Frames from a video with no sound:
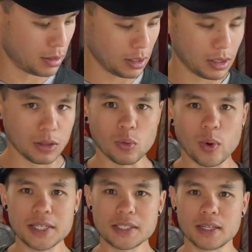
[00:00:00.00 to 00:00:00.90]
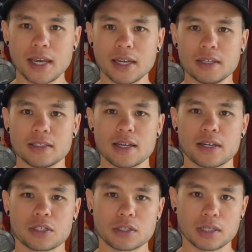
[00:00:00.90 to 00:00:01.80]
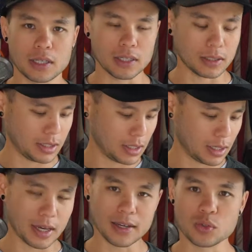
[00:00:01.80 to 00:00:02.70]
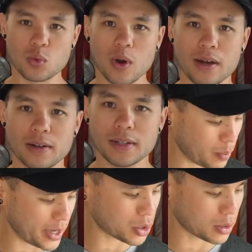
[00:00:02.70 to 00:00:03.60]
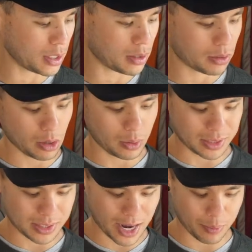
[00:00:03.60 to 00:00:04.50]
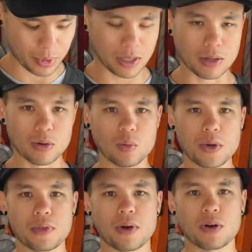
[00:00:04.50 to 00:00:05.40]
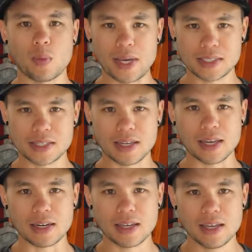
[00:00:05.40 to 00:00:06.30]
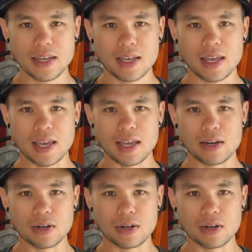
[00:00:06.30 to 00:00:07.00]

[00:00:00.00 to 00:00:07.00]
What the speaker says: the wastegate is actually leaking as well. The major leak, though, is happening with our wastegate, and